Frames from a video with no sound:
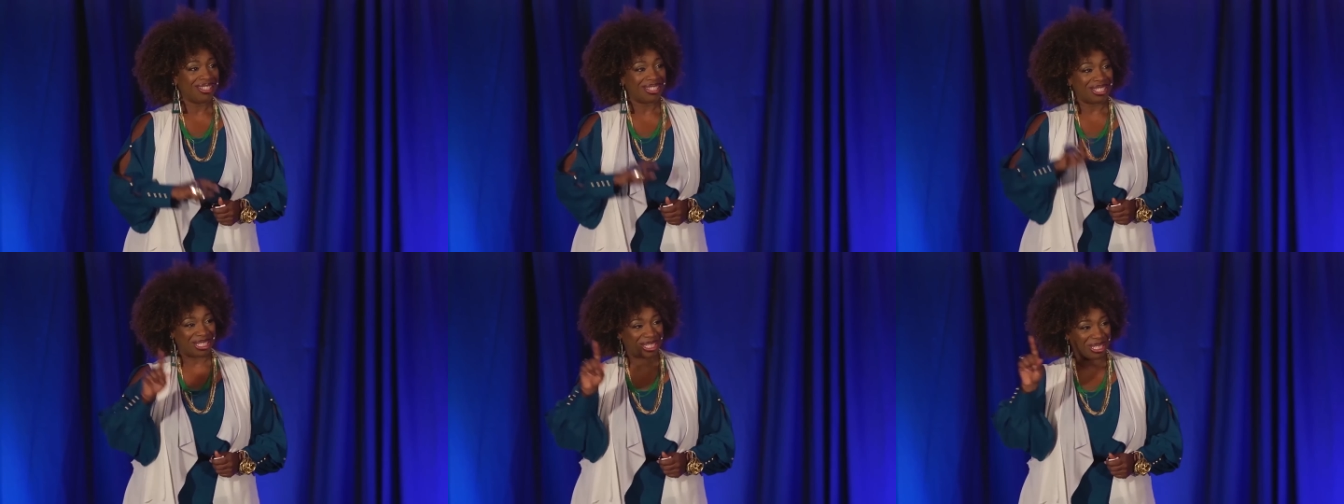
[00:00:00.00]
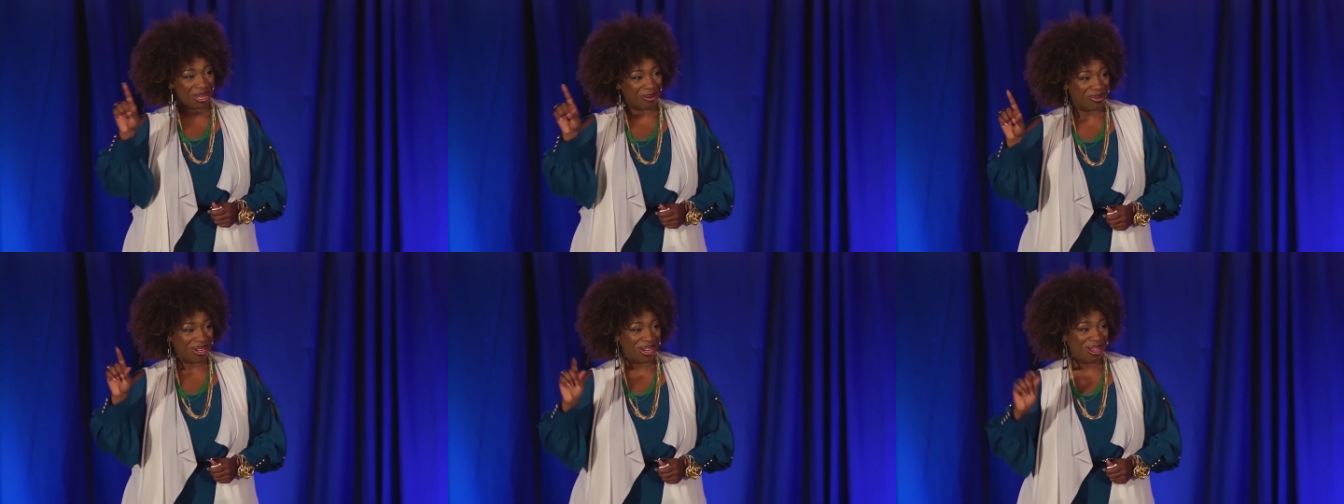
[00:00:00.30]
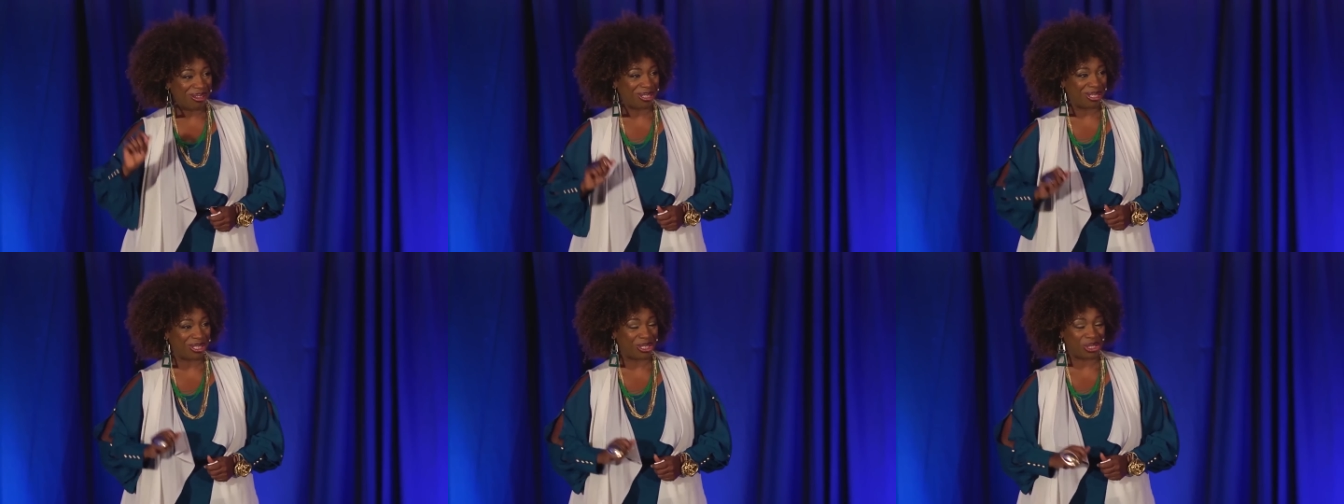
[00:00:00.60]
to someone
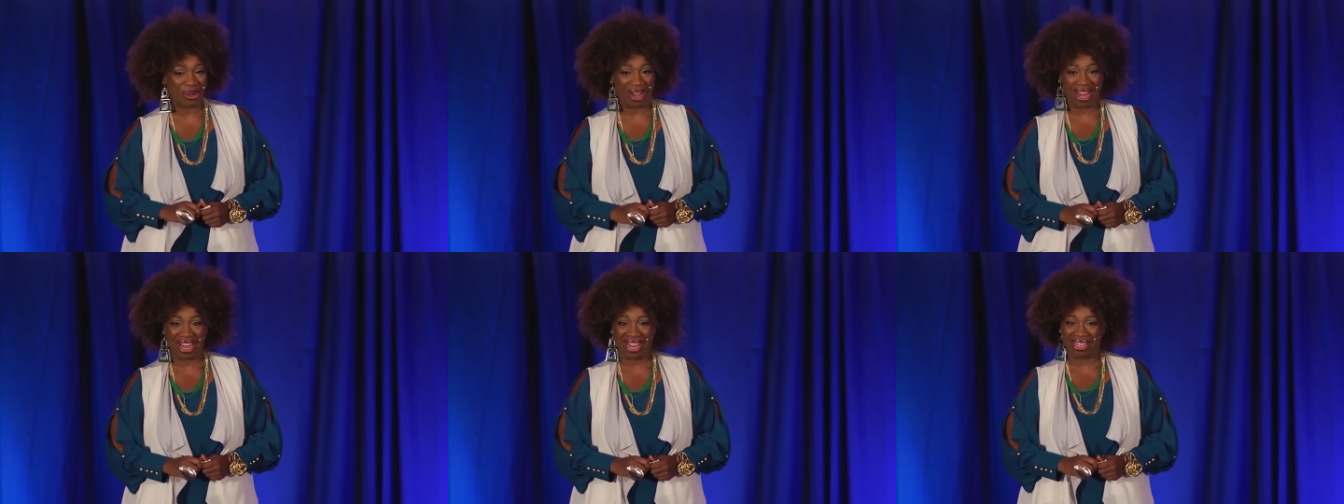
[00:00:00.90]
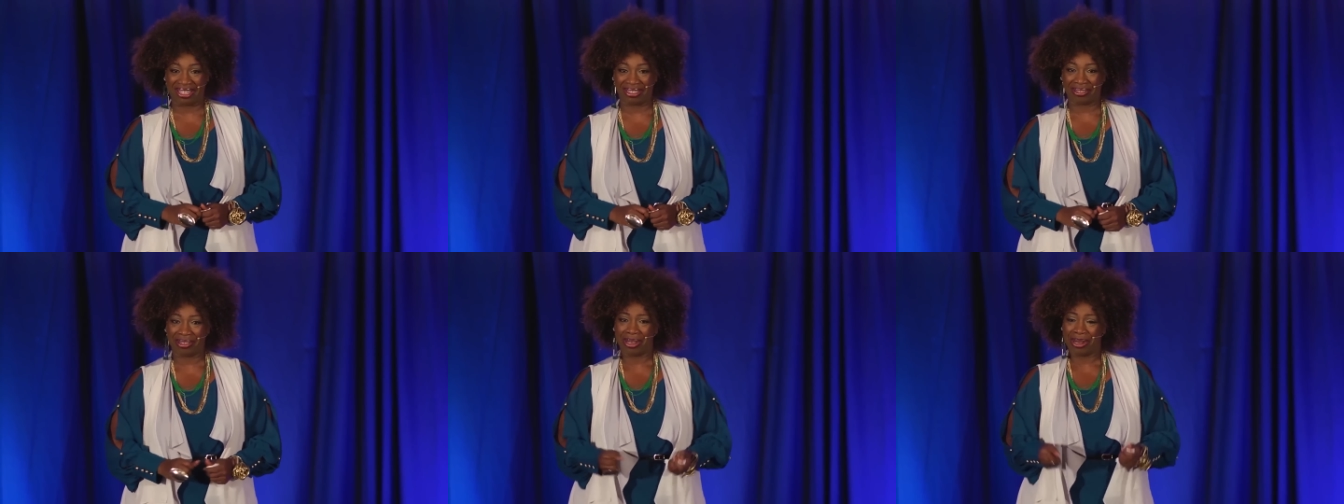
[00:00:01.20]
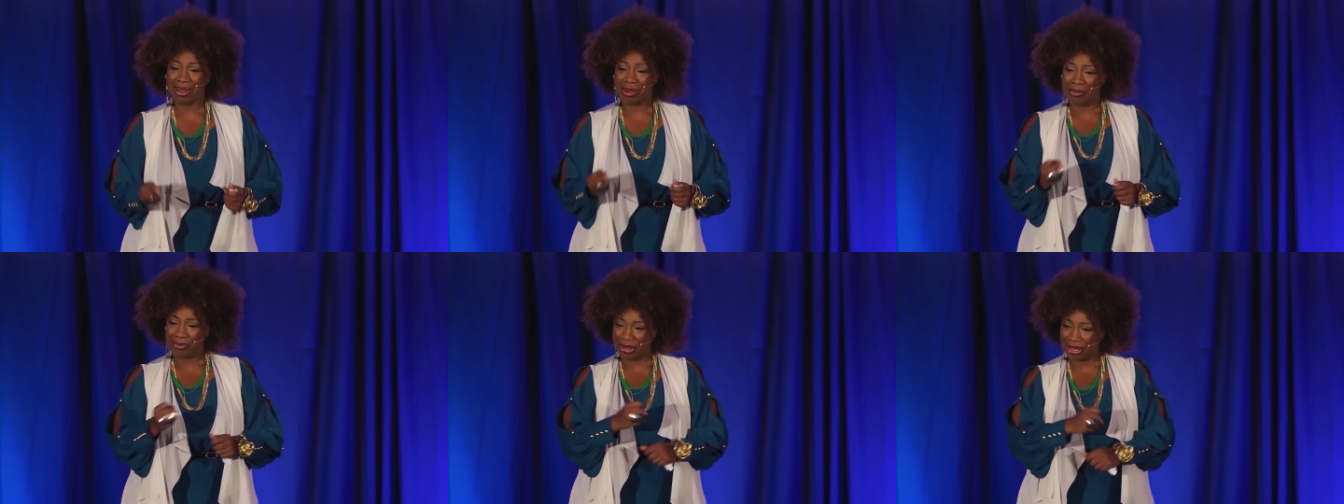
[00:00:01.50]
else's train.
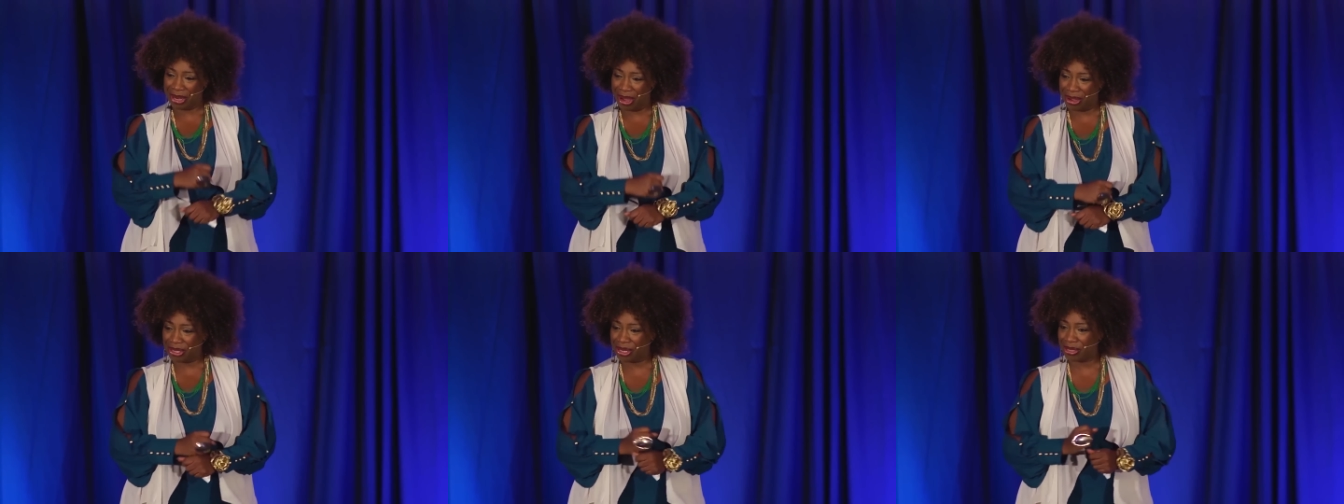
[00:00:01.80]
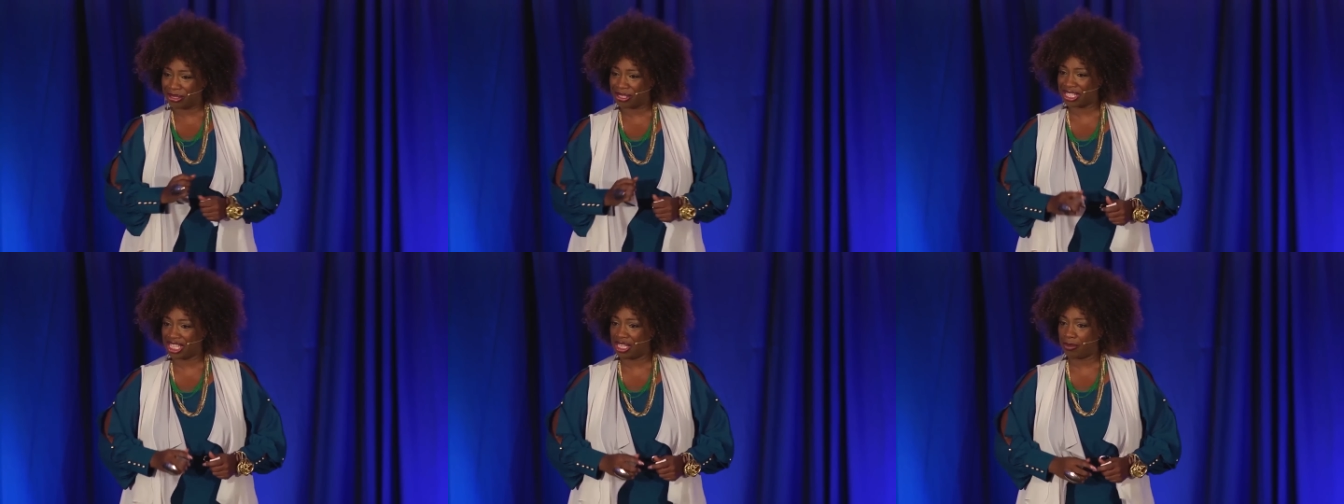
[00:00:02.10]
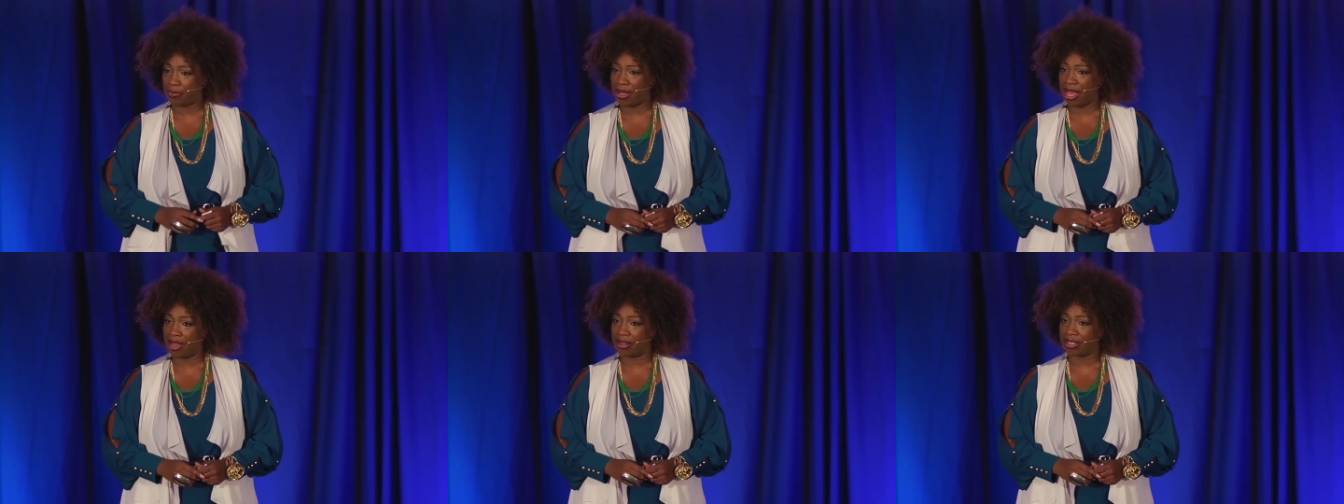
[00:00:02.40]
Put on your
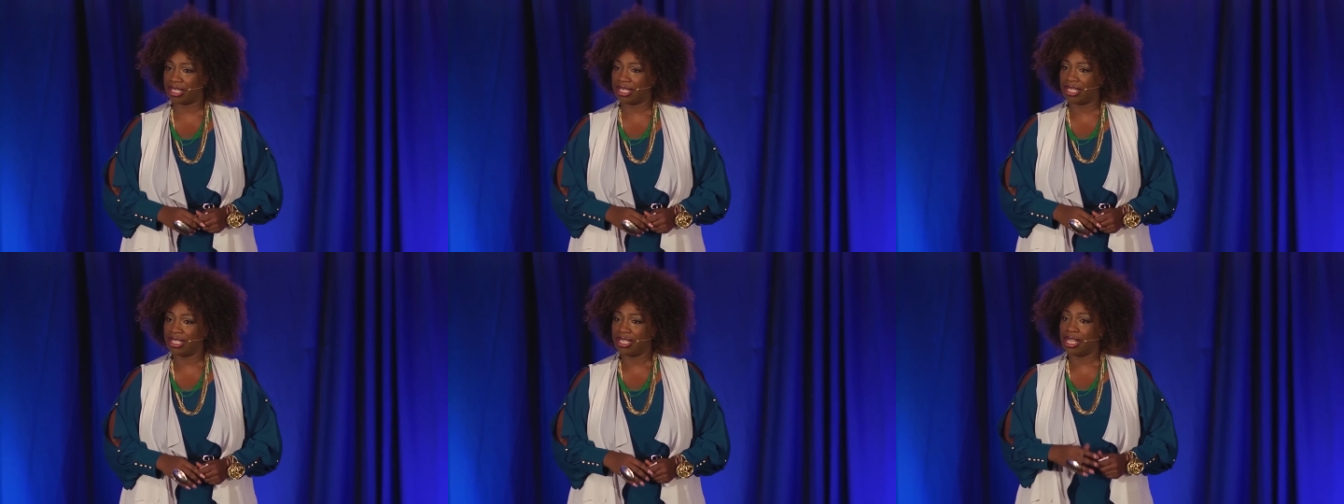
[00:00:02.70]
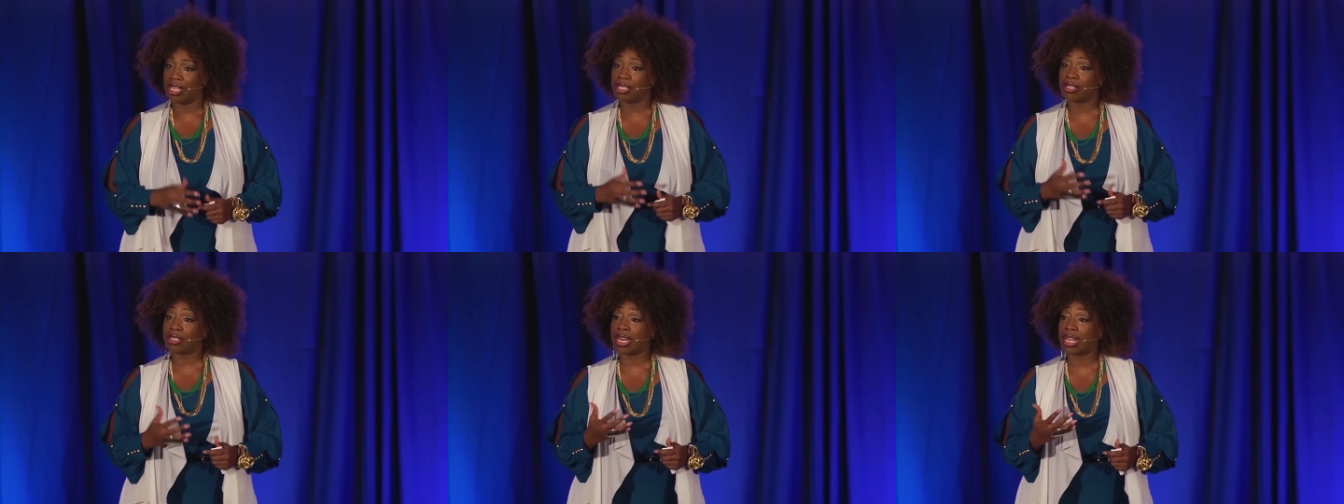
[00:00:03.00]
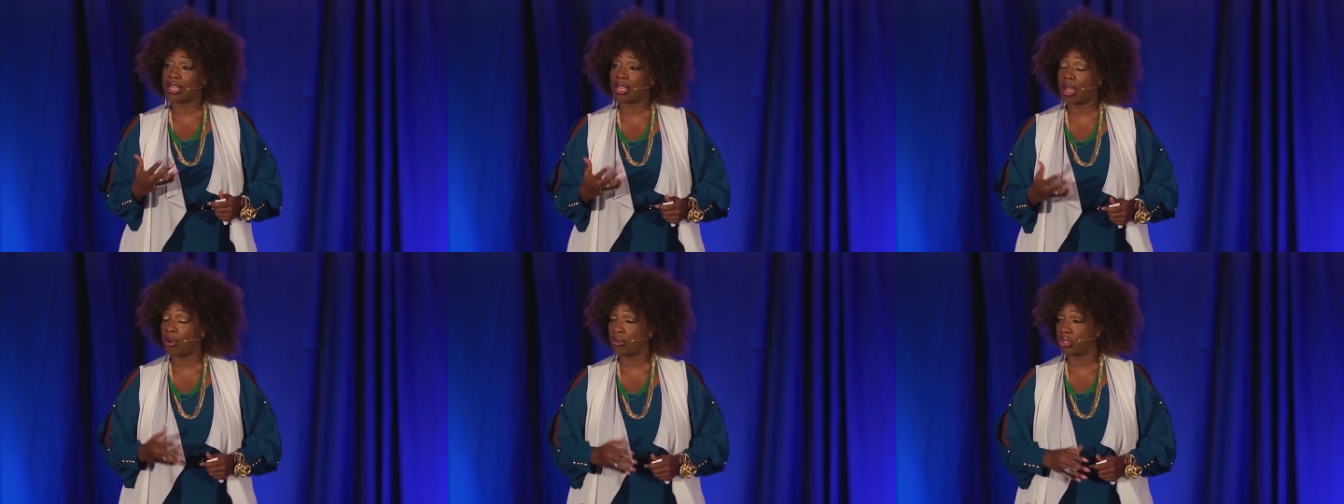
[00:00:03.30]
seatbelt and
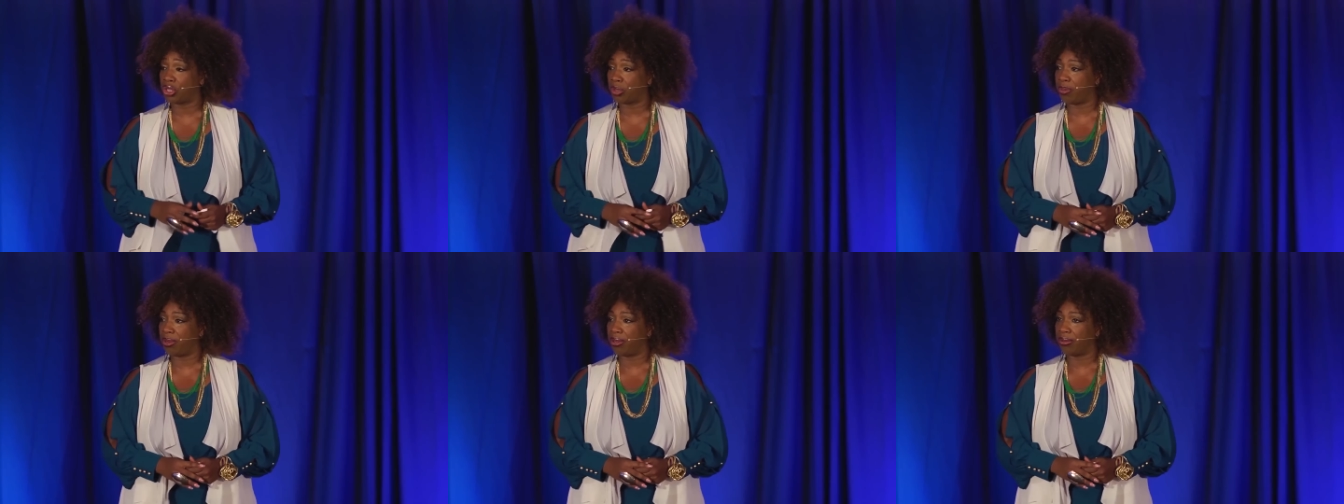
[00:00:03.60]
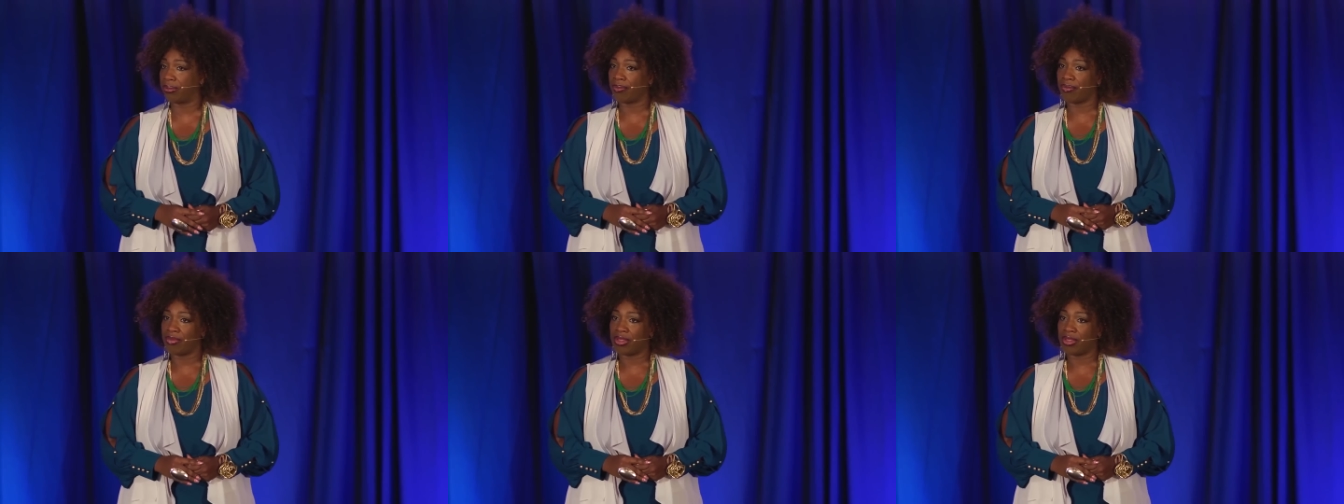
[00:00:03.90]
stay coachable.